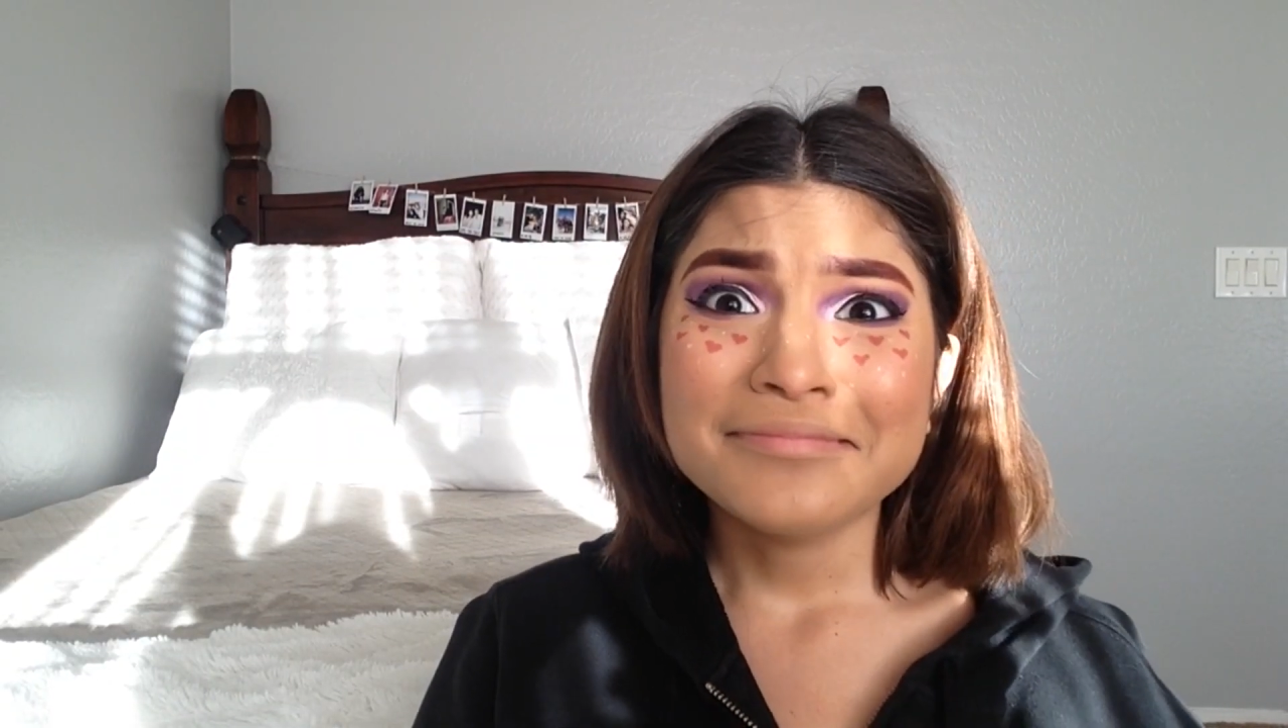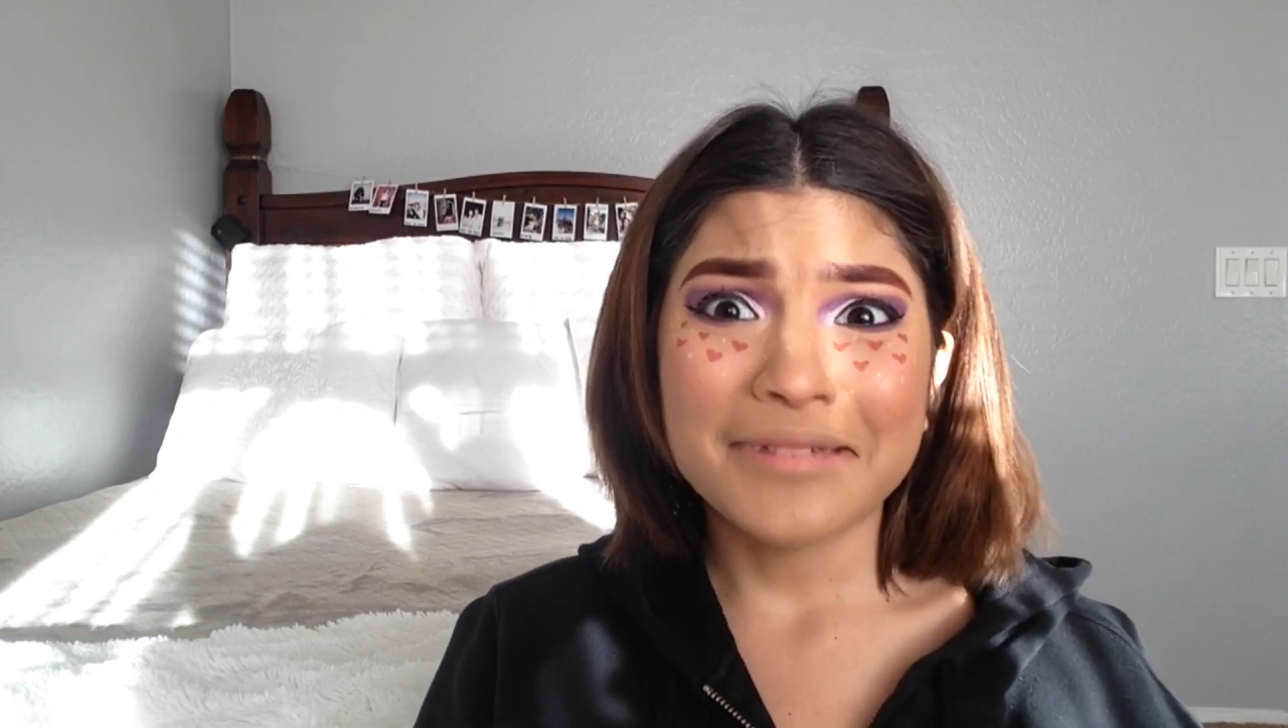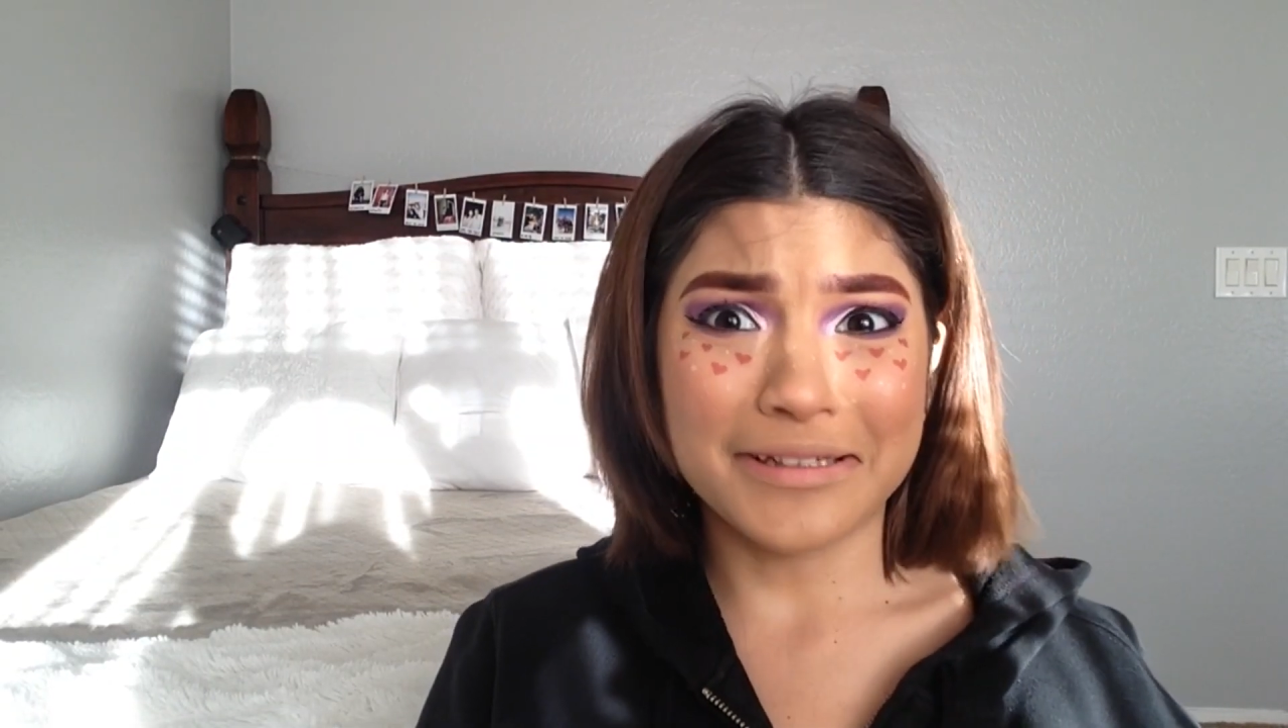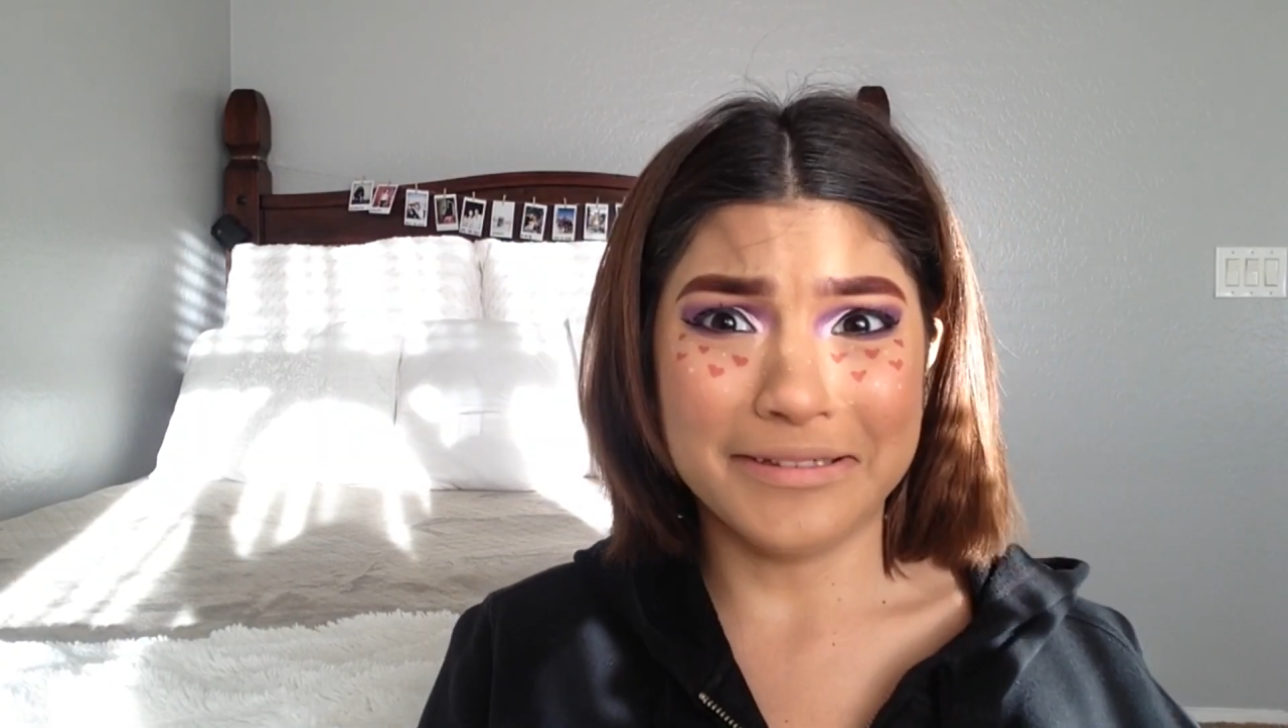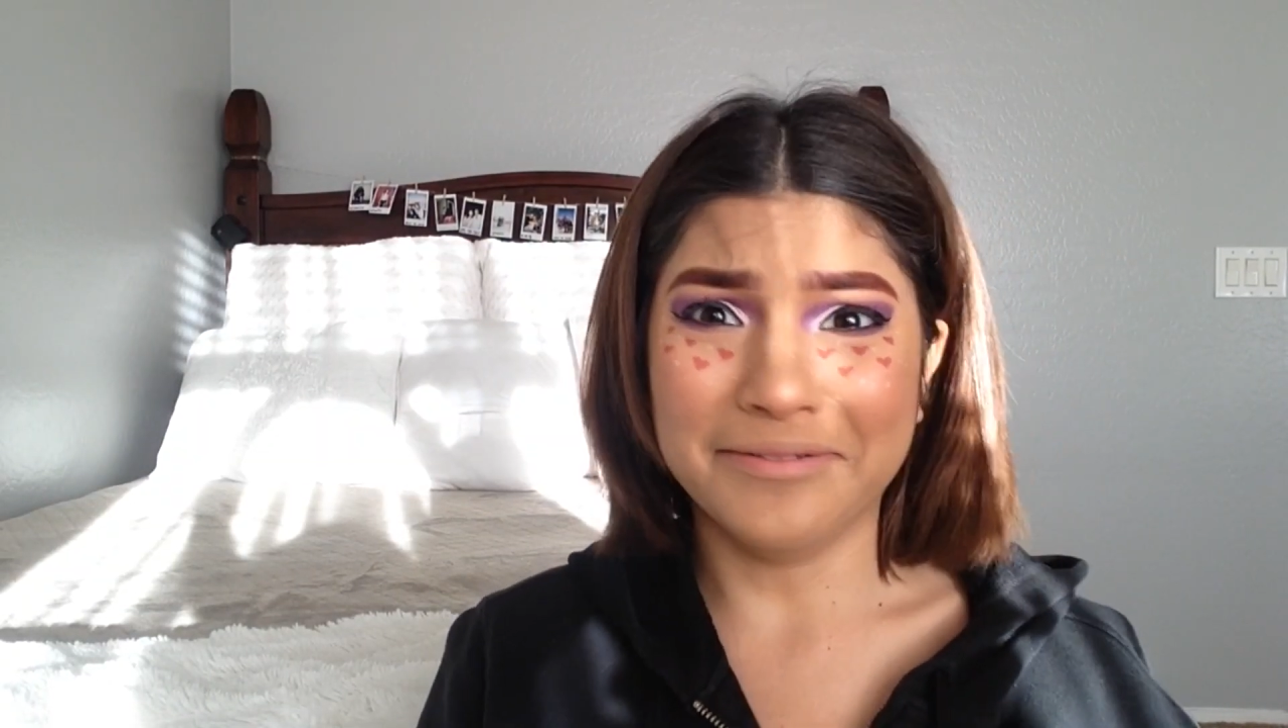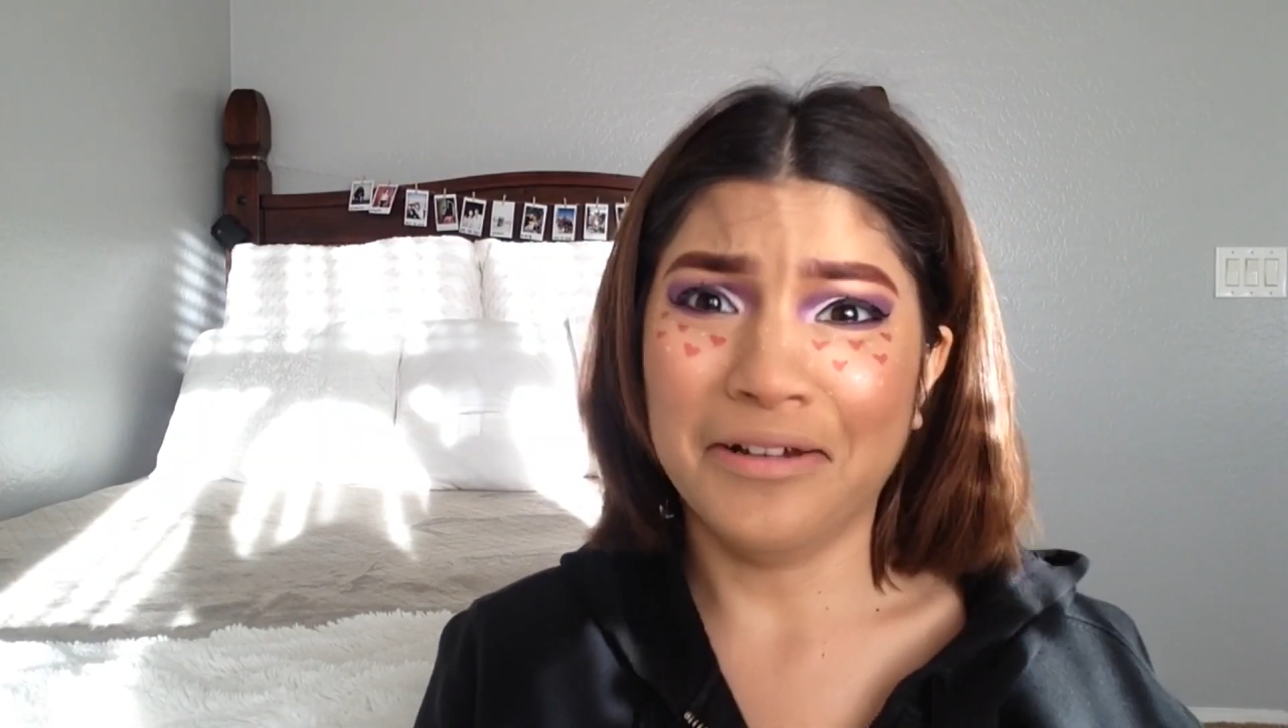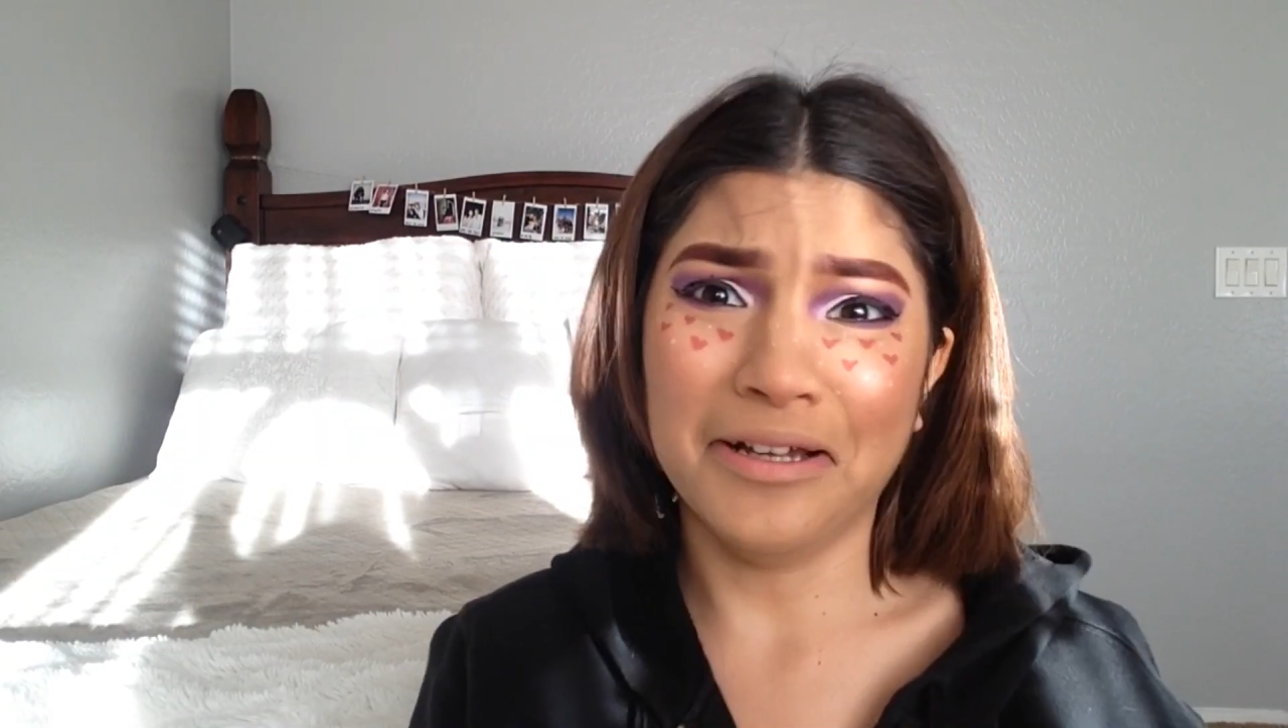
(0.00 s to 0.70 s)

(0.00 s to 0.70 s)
I don't know